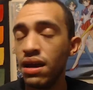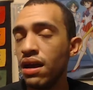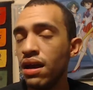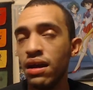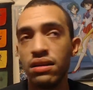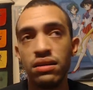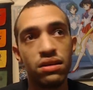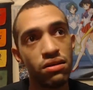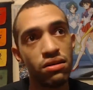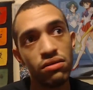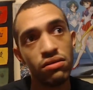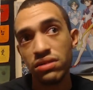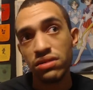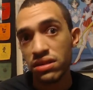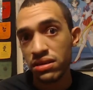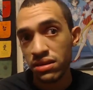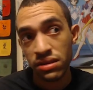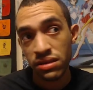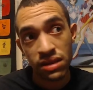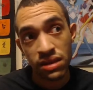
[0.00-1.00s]
And no,
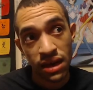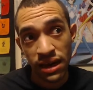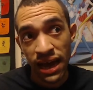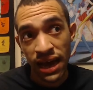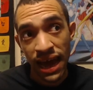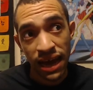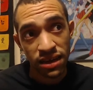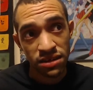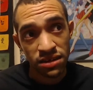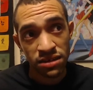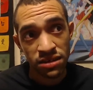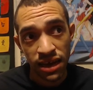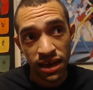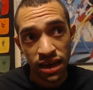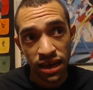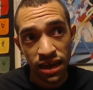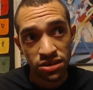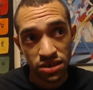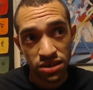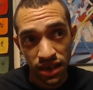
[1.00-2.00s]
this is not a hack and
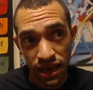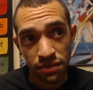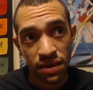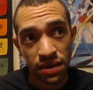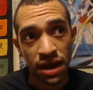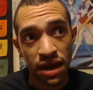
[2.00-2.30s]
slash game.